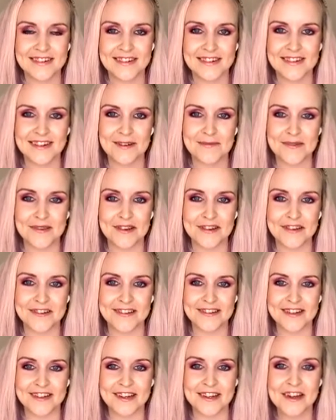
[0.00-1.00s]

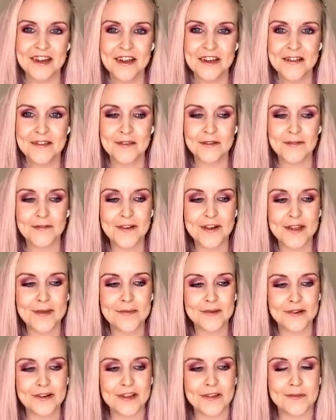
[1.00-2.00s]
Absolutely. So if
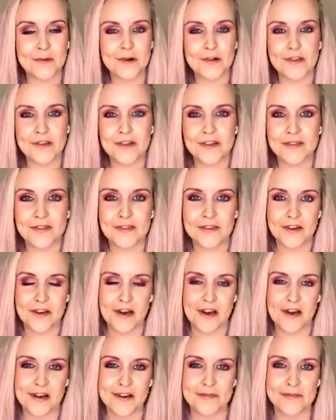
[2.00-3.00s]
anybody's watching
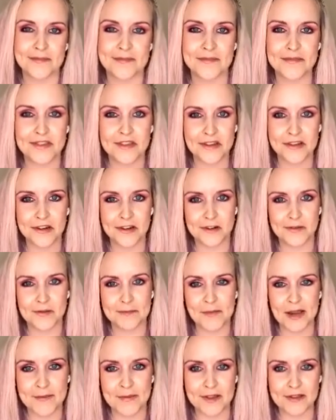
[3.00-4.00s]
that,
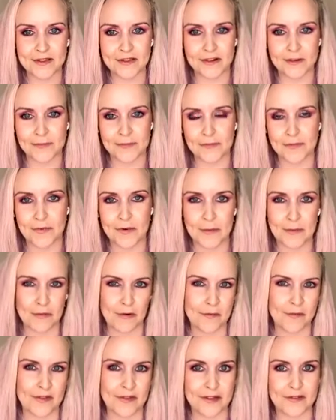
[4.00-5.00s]
maybe isn't
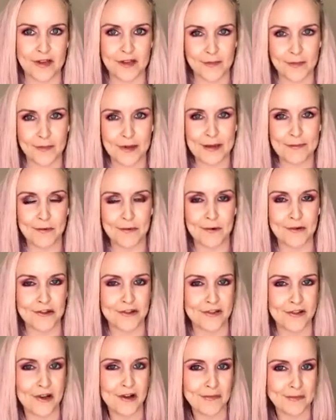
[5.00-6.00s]
obviously there's people
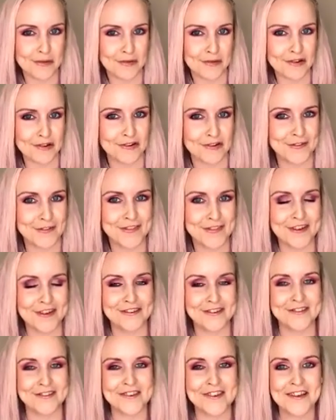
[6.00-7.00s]
watching that aren't point shoe
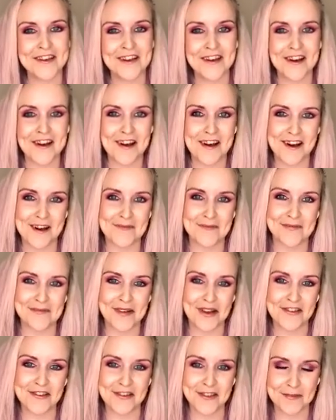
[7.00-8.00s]
fitters.
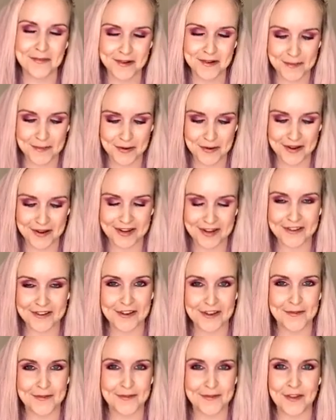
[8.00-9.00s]
I just want to put in that
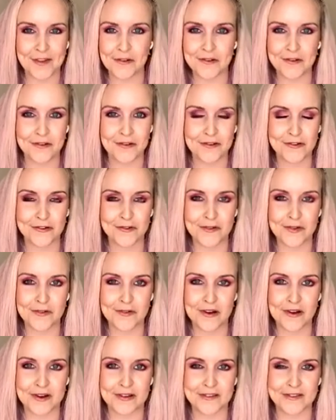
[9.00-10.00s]
it's so crucial, you
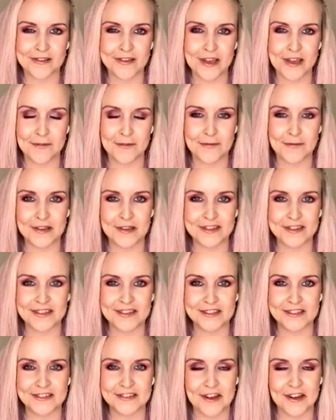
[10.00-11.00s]
guys, to get
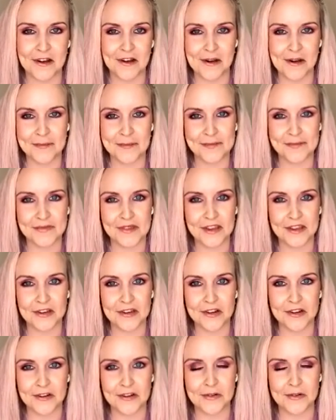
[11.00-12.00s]
fitted, and
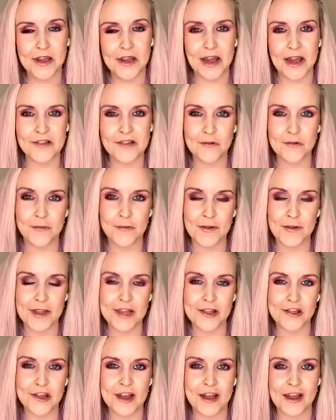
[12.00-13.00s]
your
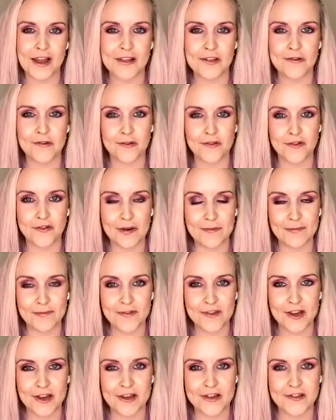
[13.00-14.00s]
feet change, your strength
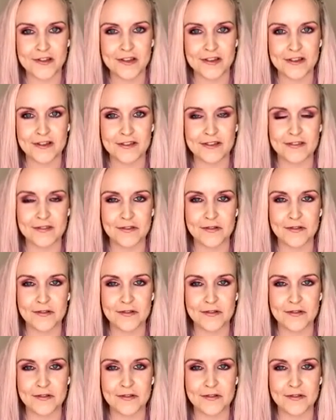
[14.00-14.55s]
changes, your